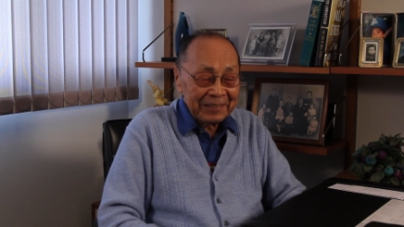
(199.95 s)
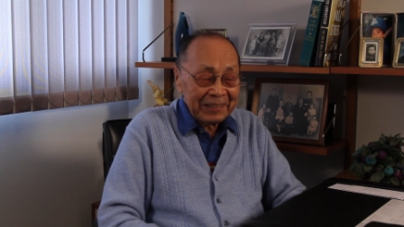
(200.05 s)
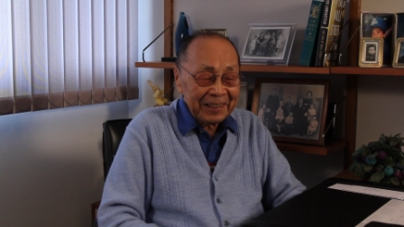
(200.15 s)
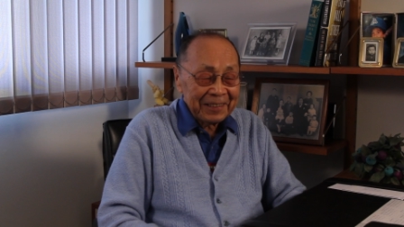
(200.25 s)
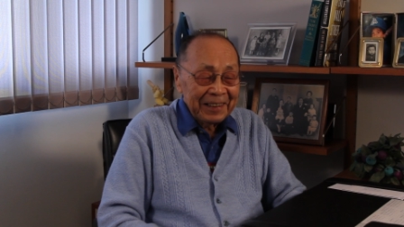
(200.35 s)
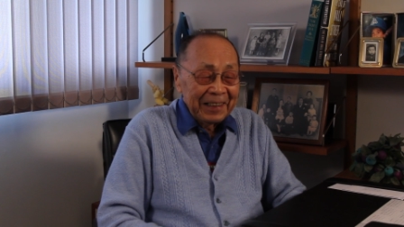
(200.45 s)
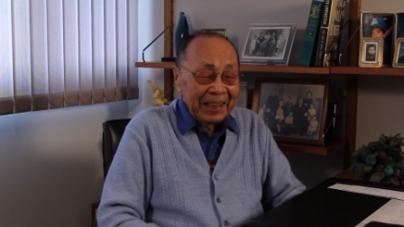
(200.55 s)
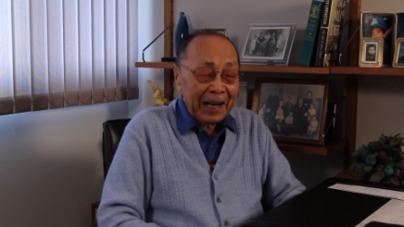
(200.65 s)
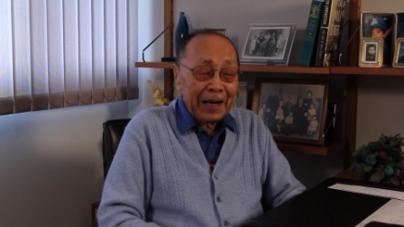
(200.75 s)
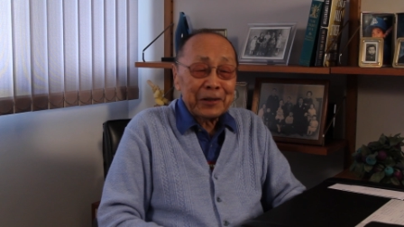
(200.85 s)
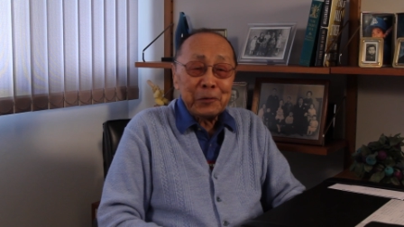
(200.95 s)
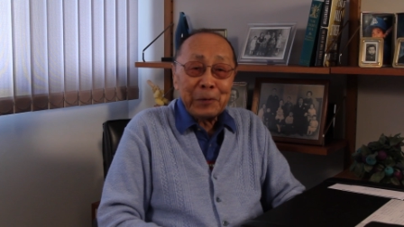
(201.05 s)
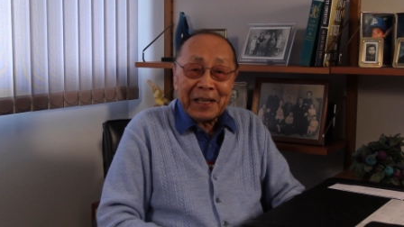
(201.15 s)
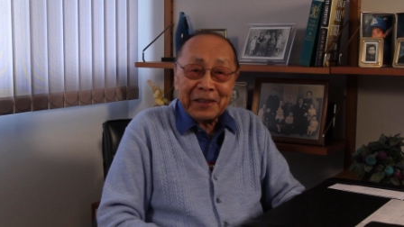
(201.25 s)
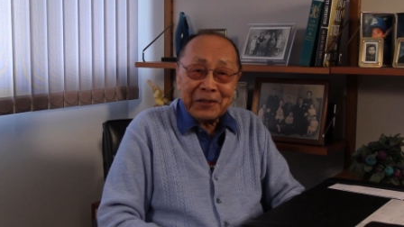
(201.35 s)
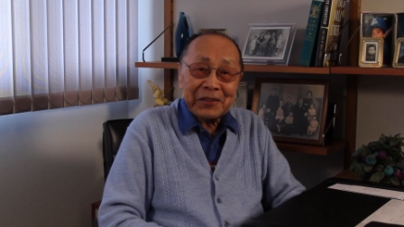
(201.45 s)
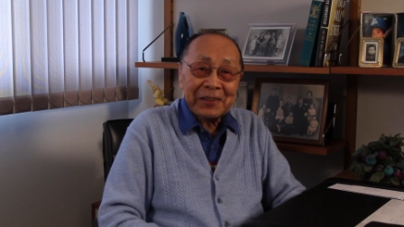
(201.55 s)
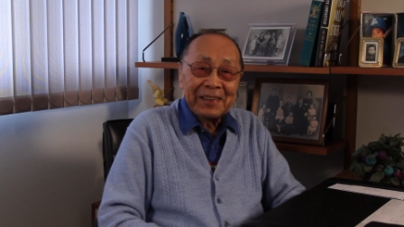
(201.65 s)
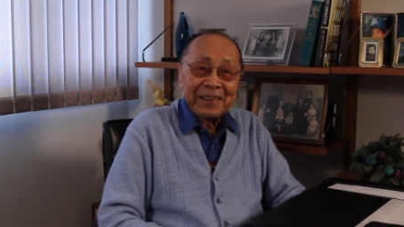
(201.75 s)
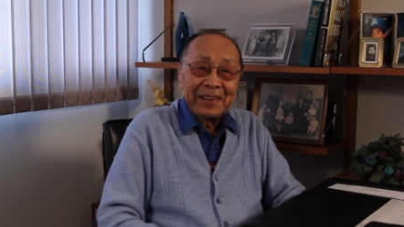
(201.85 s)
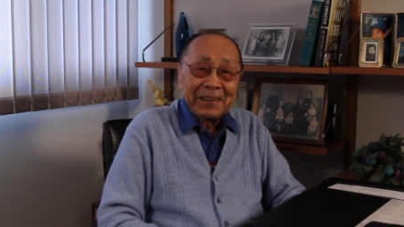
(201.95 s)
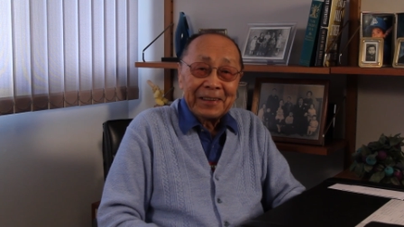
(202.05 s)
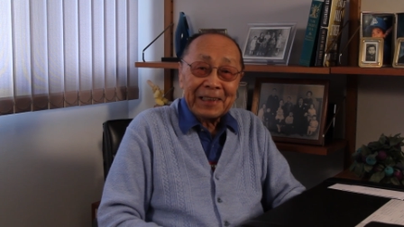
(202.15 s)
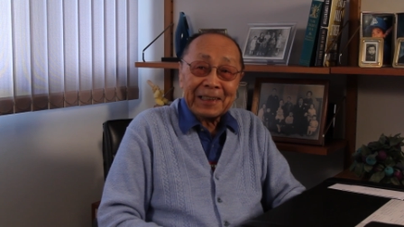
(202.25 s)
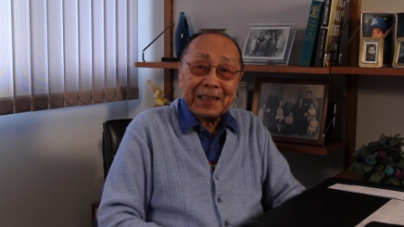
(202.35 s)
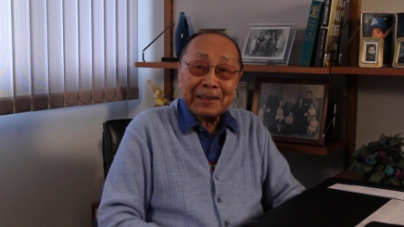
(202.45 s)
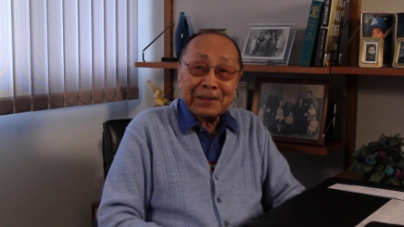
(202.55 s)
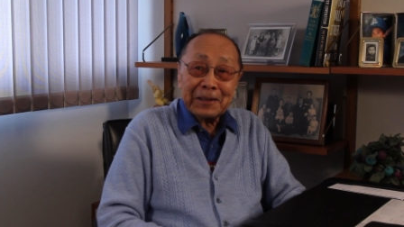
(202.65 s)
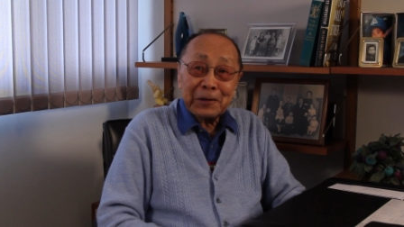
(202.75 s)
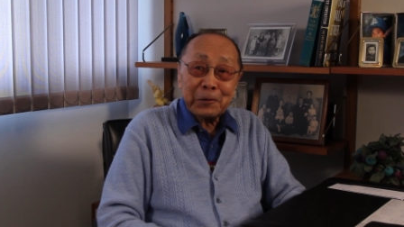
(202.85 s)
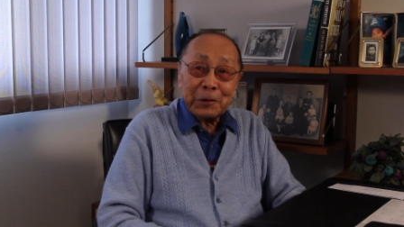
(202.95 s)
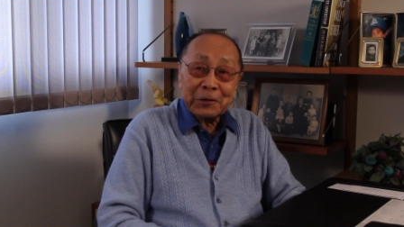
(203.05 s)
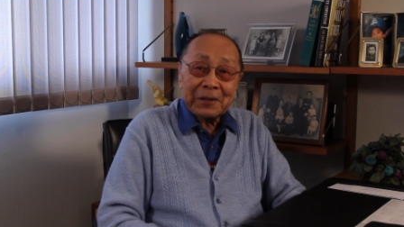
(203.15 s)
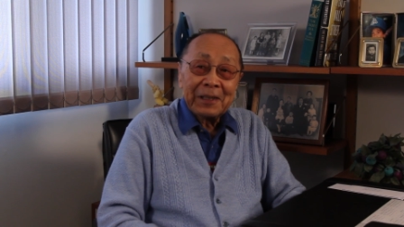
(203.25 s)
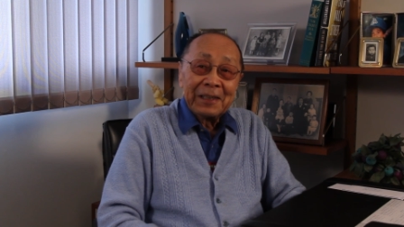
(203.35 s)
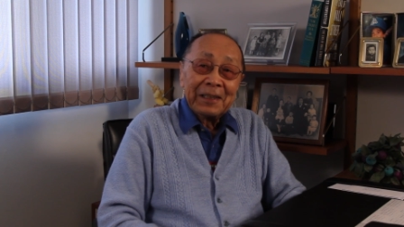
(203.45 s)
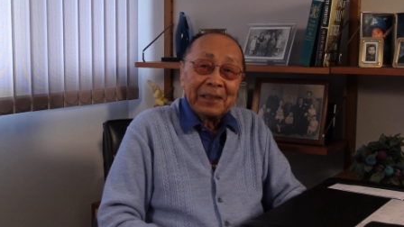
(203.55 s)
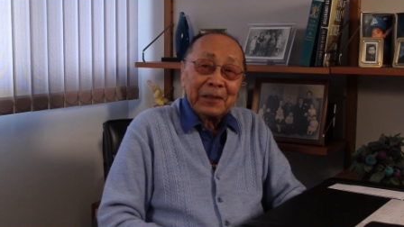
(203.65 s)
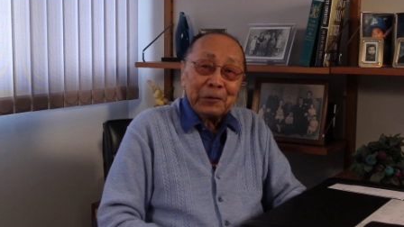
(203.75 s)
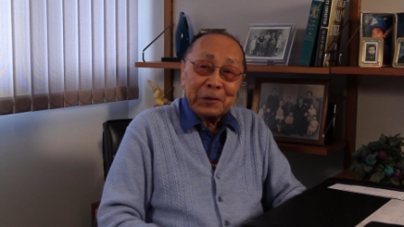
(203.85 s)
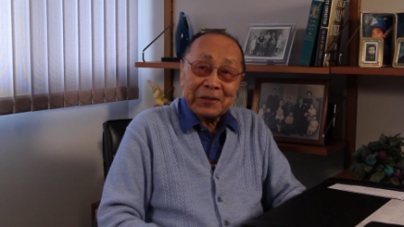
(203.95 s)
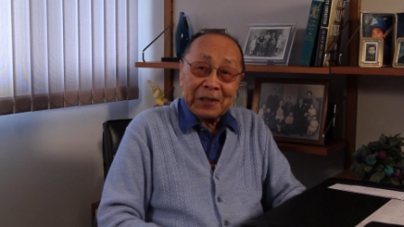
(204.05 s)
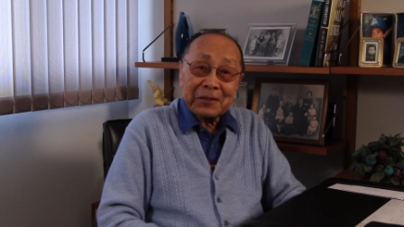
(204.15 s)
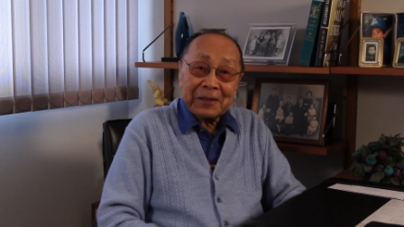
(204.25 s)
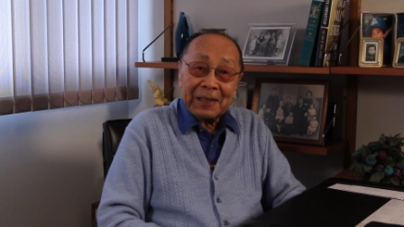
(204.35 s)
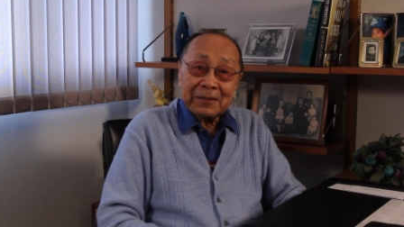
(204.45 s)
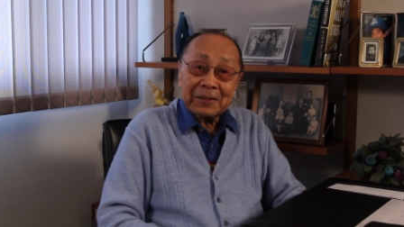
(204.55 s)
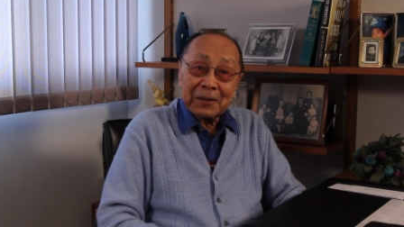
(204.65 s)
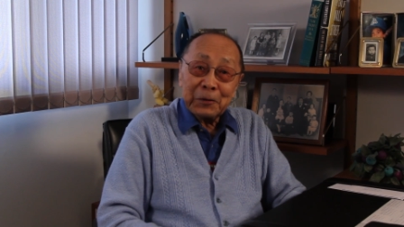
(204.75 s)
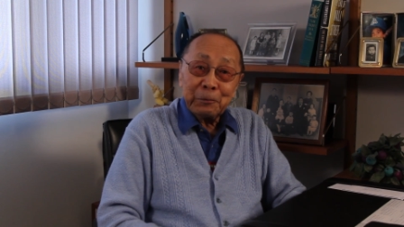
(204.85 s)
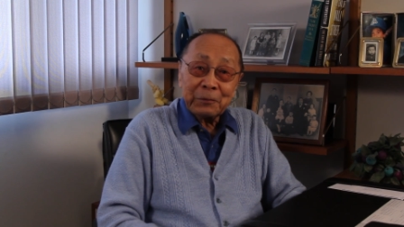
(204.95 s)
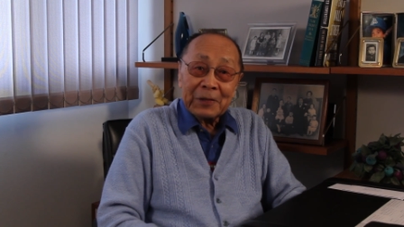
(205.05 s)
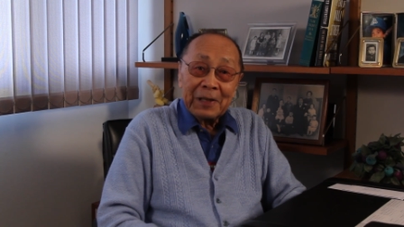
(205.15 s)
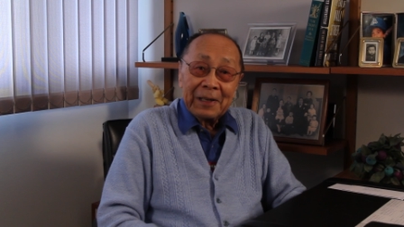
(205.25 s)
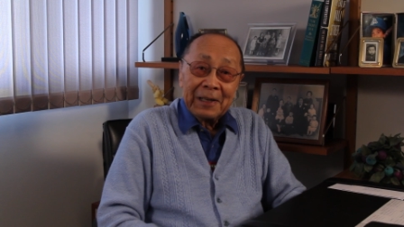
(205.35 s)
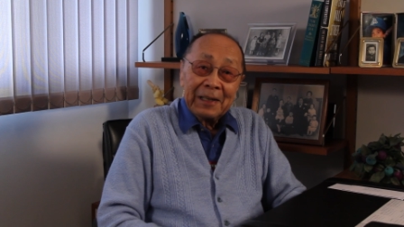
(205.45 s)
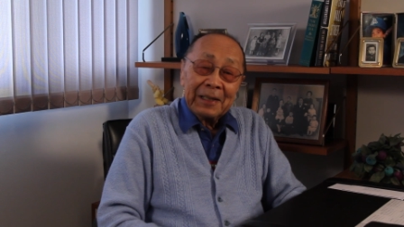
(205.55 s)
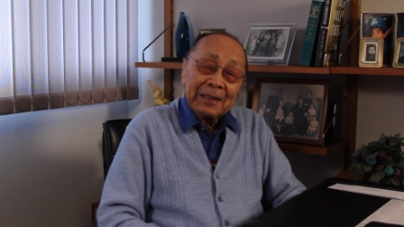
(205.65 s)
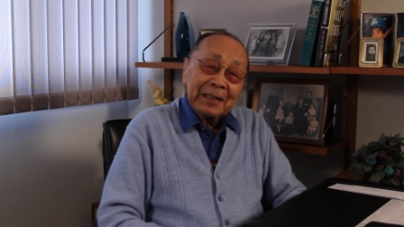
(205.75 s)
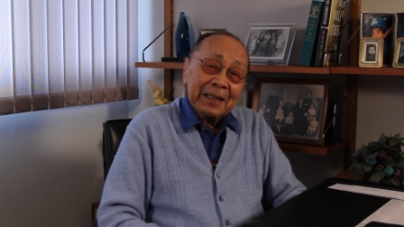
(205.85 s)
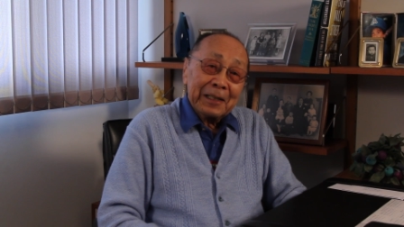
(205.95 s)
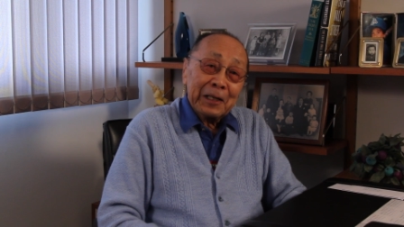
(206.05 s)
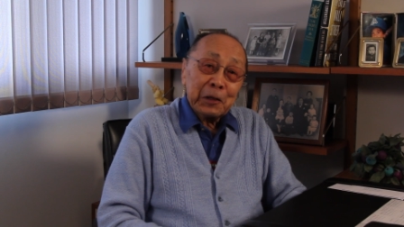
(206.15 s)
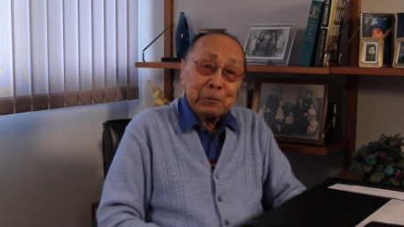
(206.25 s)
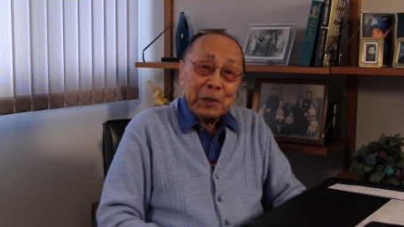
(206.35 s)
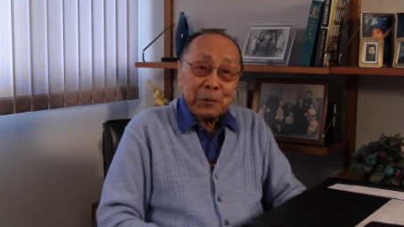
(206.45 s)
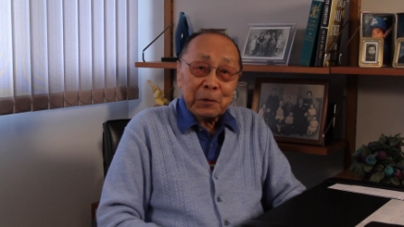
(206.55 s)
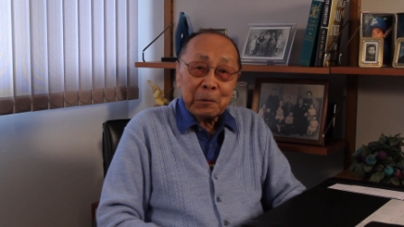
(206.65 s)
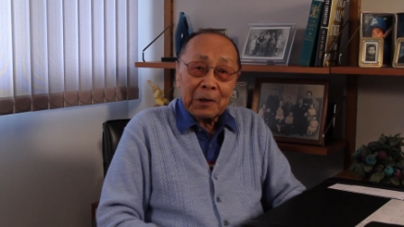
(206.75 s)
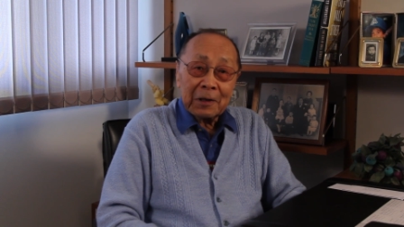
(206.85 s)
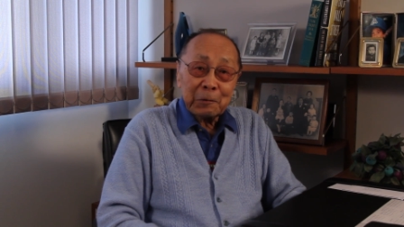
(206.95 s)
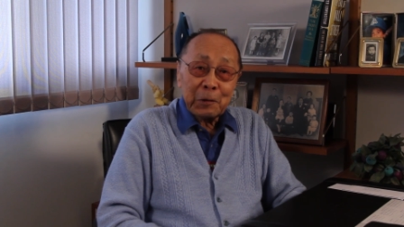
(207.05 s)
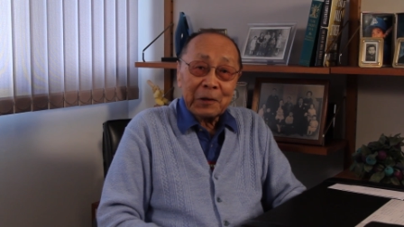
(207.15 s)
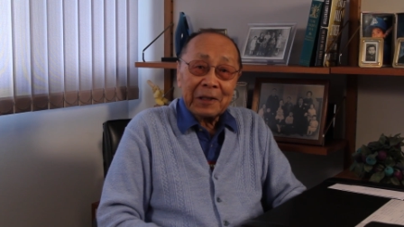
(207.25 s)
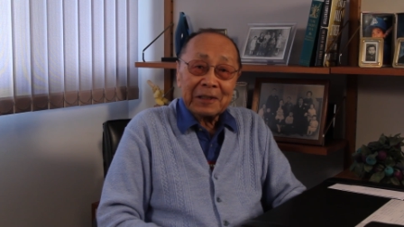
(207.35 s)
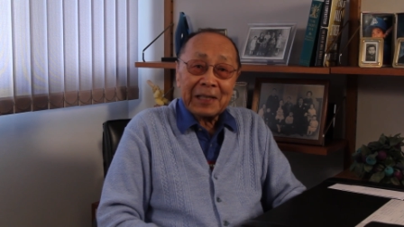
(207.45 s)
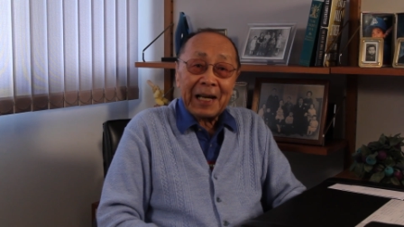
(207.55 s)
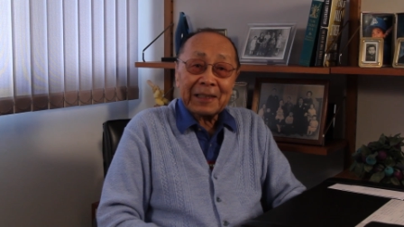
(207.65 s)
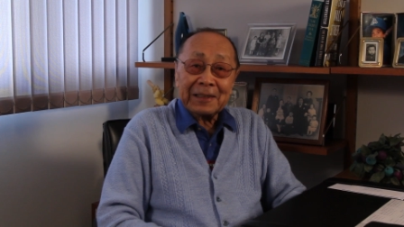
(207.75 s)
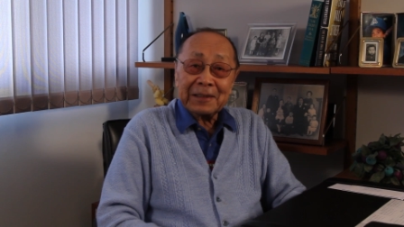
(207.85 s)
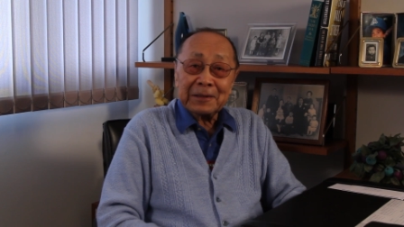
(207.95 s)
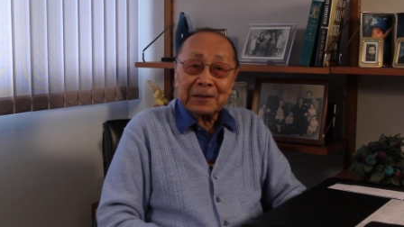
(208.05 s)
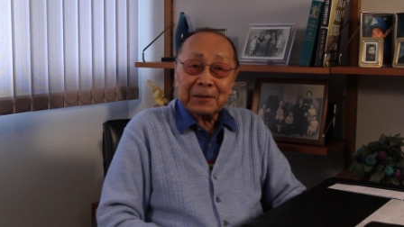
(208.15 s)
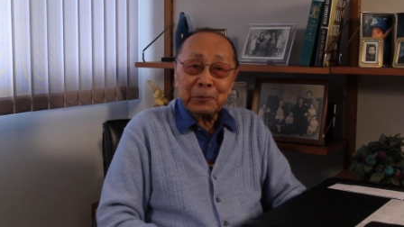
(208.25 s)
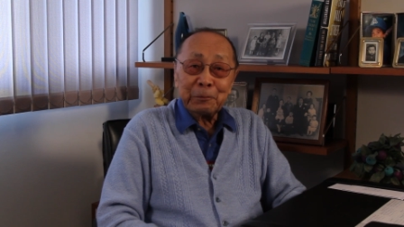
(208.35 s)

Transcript: well, hard to manage. The clientele was such that a lot of people weren't exactly